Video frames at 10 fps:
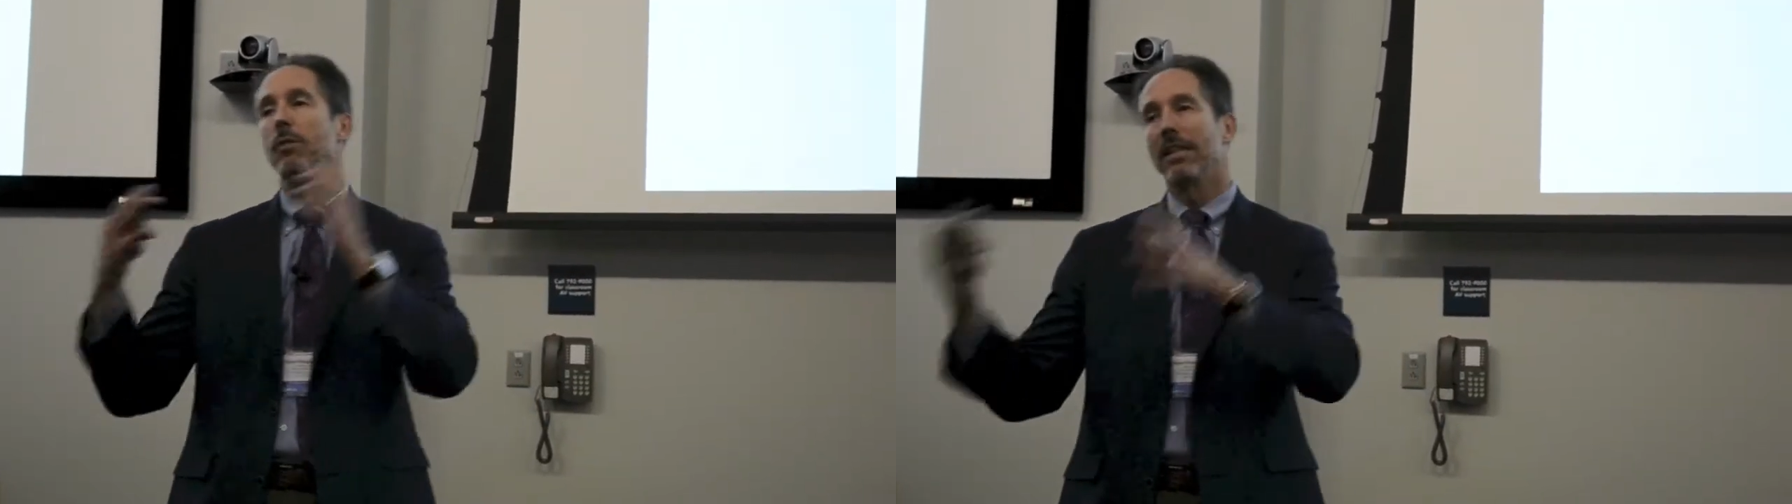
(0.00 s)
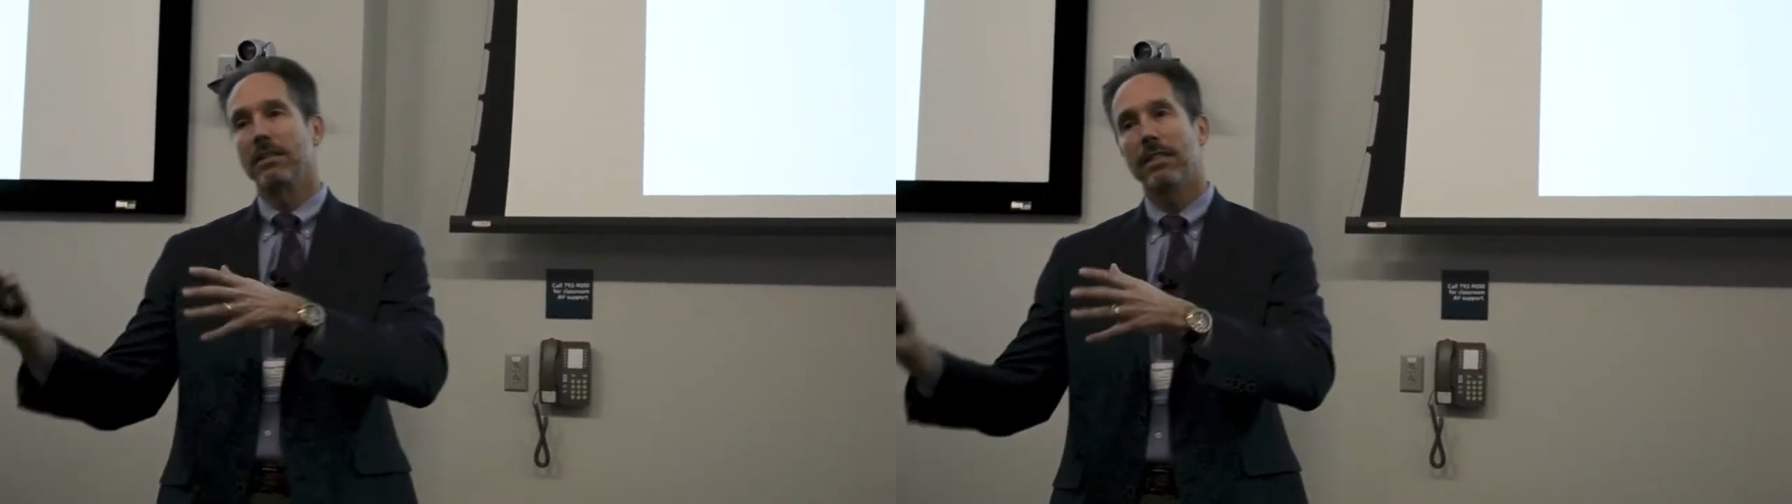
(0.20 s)

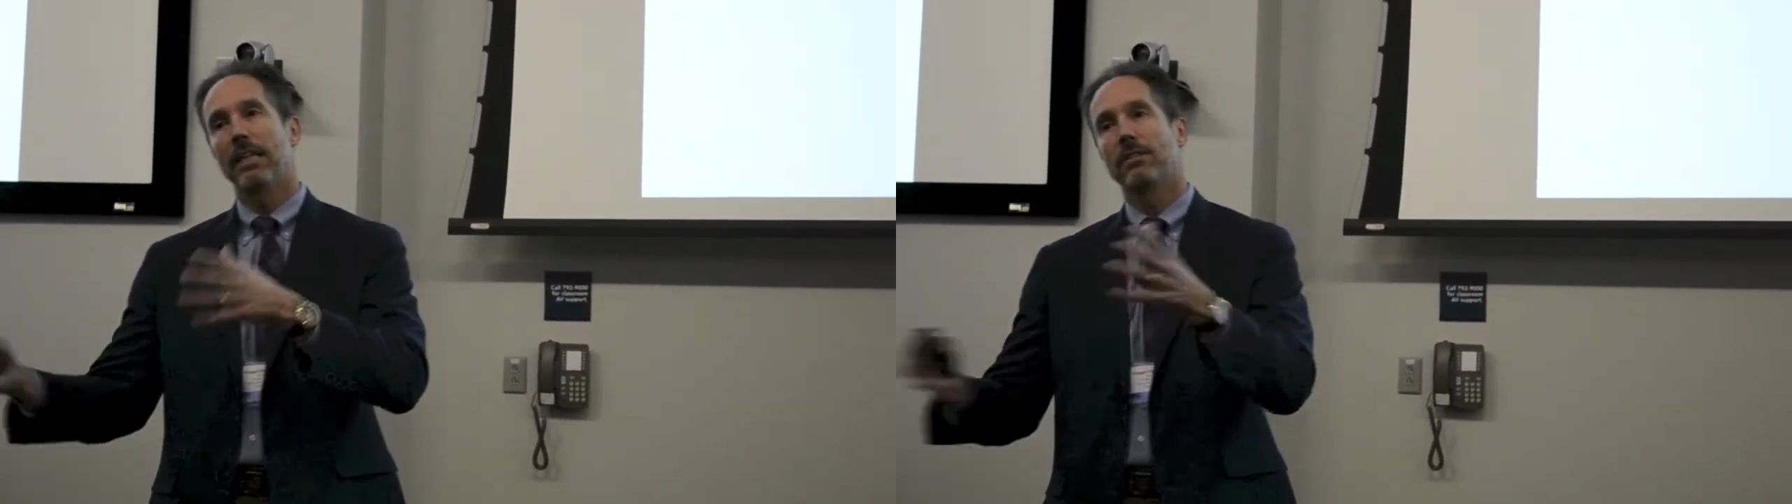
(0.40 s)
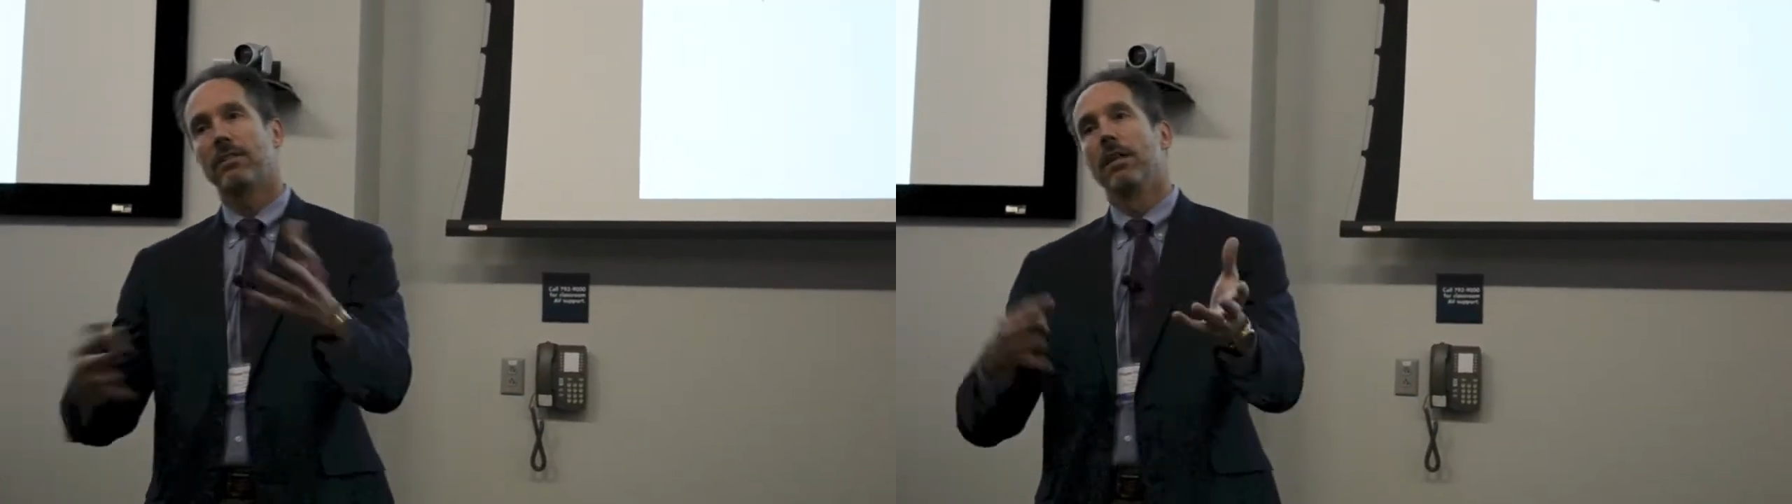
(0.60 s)
We
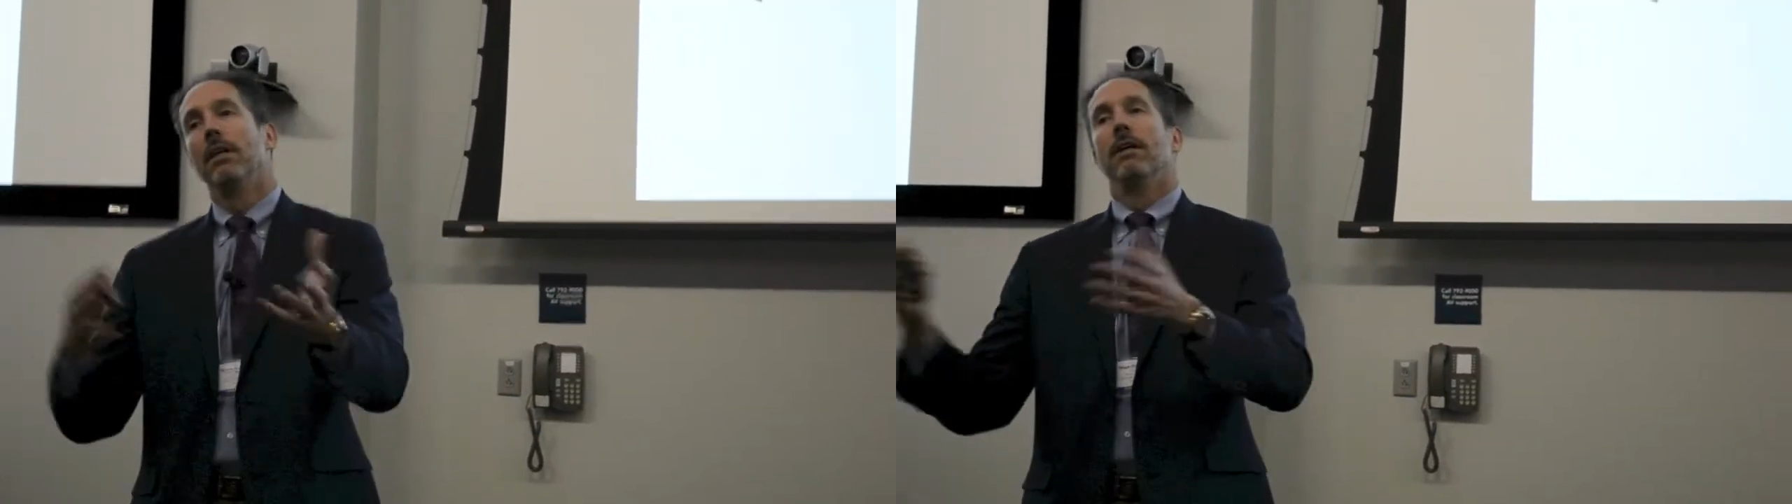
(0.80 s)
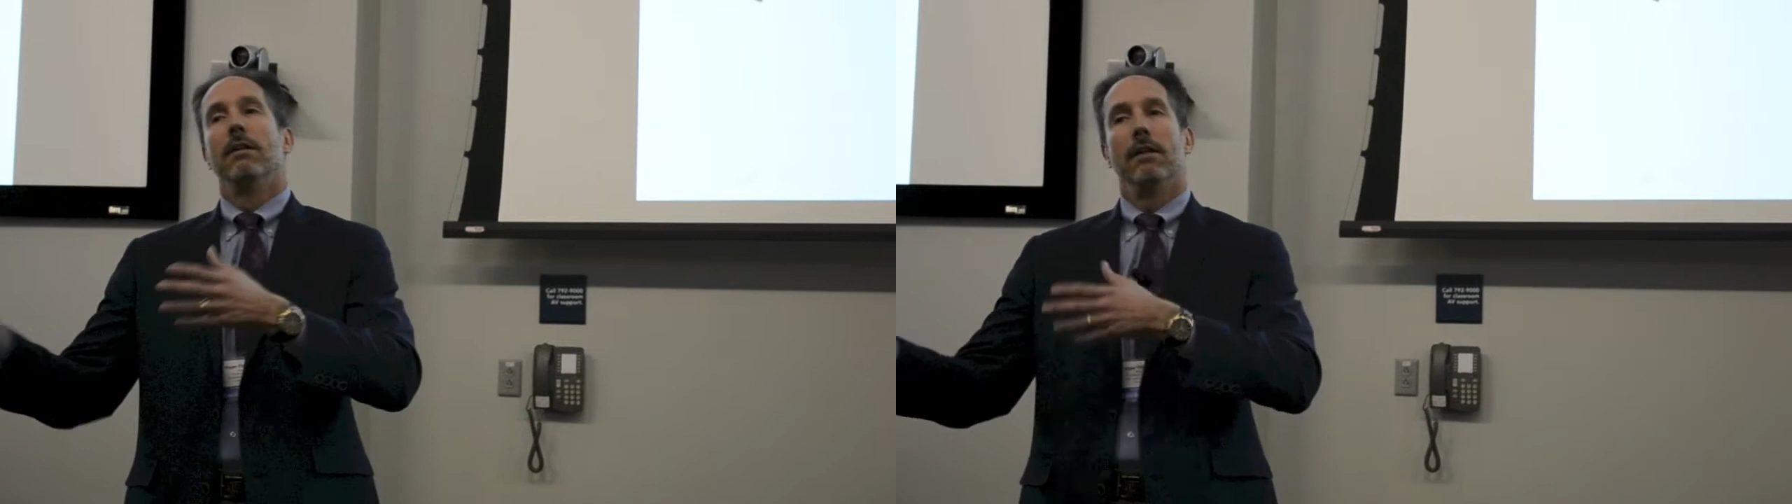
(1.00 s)
assess
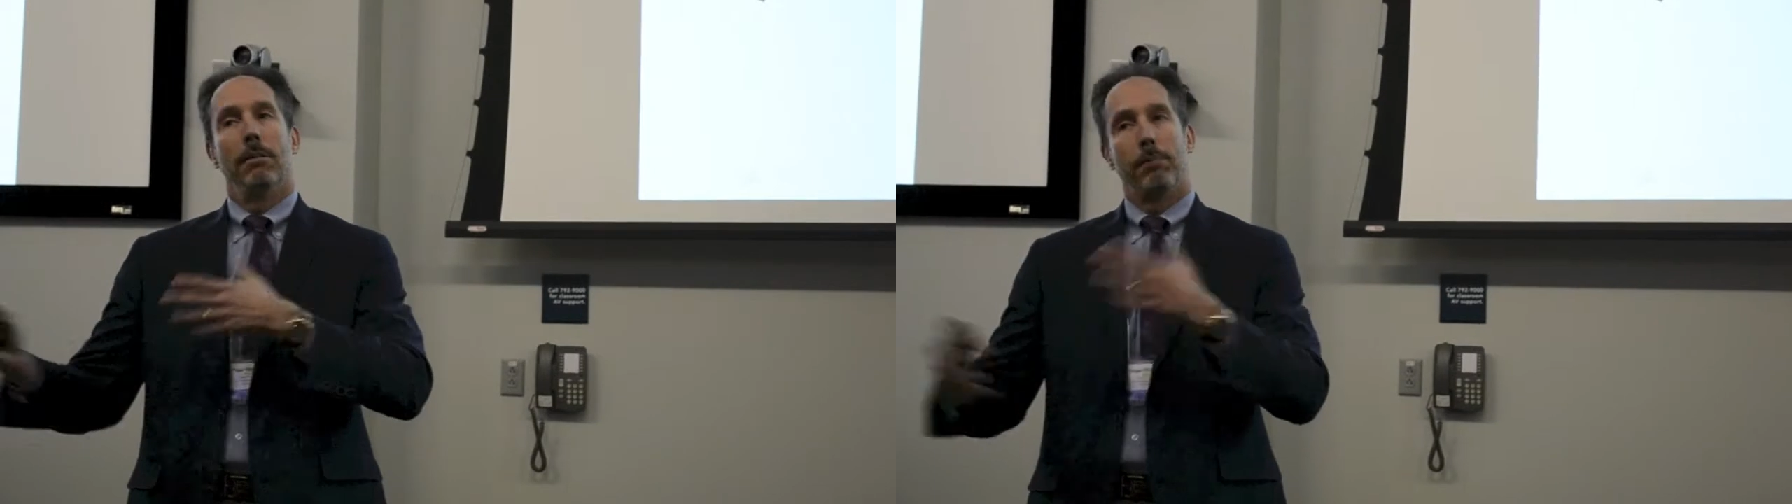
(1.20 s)
uh,